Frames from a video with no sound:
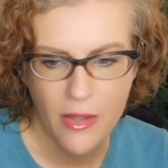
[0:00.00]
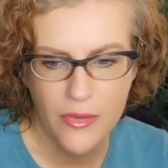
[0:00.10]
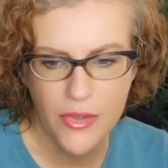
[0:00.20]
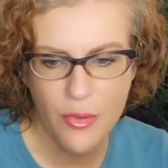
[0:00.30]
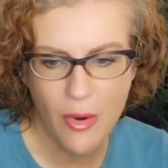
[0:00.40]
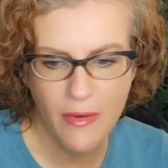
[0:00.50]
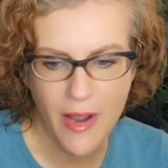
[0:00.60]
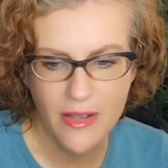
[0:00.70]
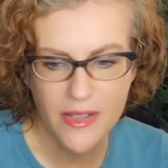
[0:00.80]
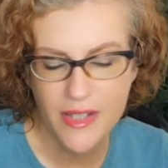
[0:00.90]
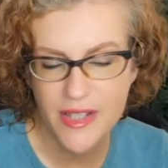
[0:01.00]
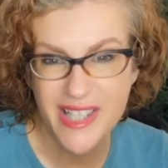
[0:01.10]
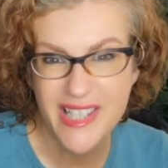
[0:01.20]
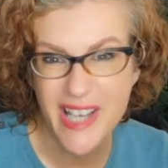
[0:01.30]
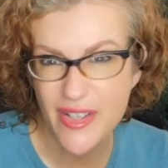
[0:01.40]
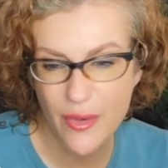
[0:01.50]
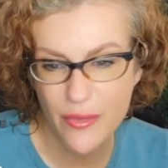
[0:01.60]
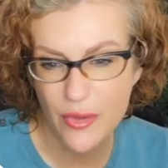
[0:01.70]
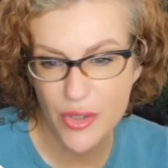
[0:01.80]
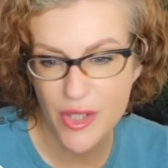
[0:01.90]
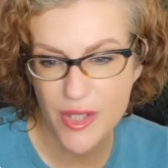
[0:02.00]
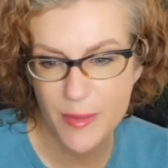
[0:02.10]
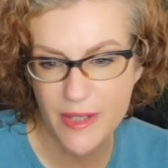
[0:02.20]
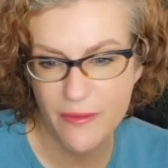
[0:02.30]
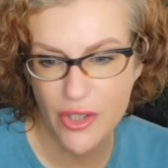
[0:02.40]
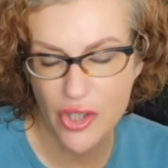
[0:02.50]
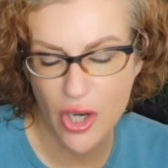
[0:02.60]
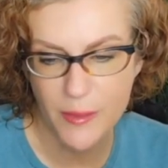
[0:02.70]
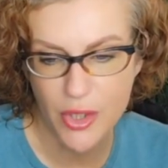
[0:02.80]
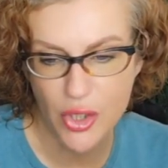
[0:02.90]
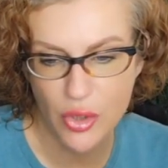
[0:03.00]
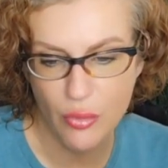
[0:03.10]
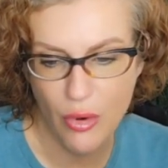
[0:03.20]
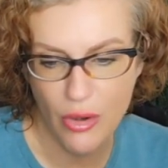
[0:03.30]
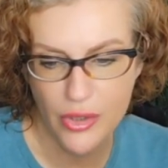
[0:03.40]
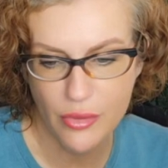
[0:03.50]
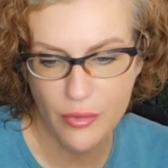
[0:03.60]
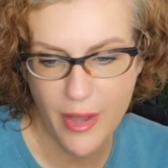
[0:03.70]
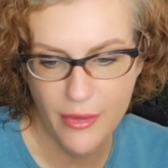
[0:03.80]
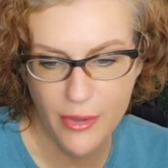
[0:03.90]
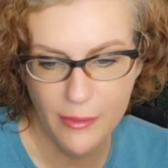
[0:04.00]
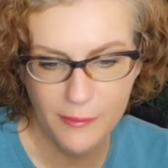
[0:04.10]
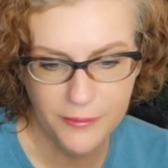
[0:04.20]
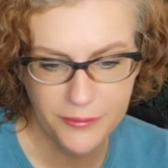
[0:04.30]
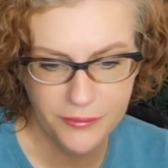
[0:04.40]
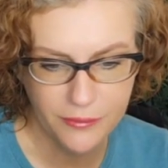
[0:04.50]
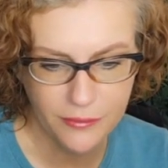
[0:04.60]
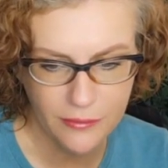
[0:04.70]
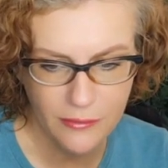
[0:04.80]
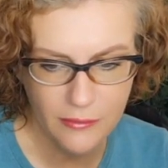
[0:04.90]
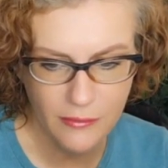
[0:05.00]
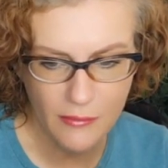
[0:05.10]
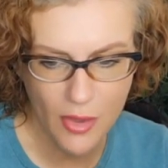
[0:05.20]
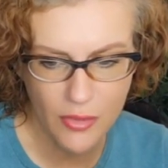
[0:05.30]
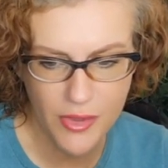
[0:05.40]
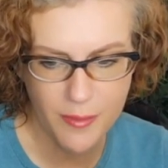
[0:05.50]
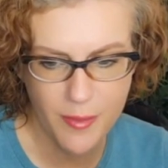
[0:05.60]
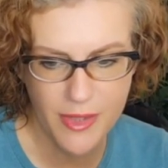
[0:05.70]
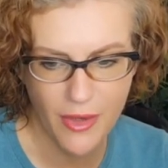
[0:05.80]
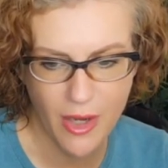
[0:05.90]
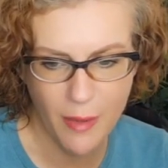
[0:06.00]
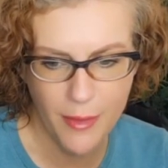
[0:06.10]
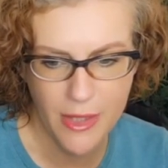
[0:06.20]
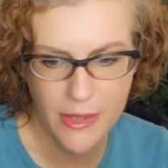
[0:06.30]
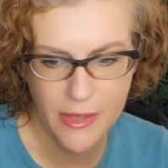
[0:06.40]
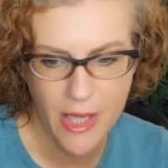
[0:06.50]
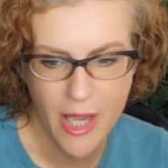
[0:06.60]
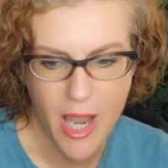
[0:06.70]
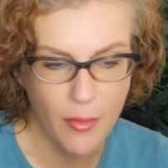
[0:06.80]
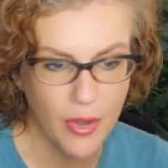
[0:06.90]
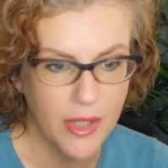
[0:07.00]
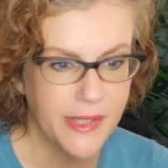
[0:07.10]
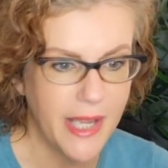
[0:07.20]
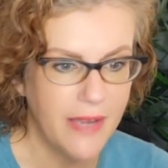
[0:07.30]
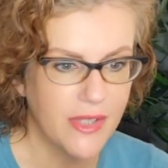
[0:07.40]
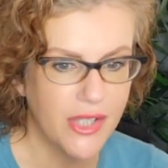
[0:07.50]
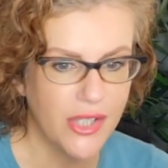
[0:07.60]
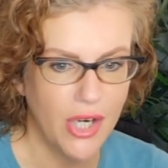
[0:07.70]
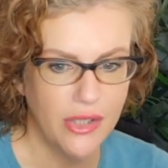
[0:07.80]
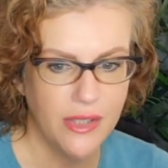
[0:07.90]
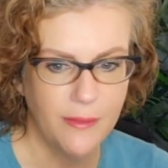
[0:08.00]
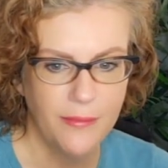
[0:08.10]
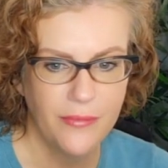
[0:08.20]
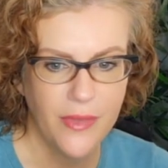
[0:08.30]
Use URLs instead. So if there's just specific jobs that you want or whatever, or specific companies, and we're going to save and start.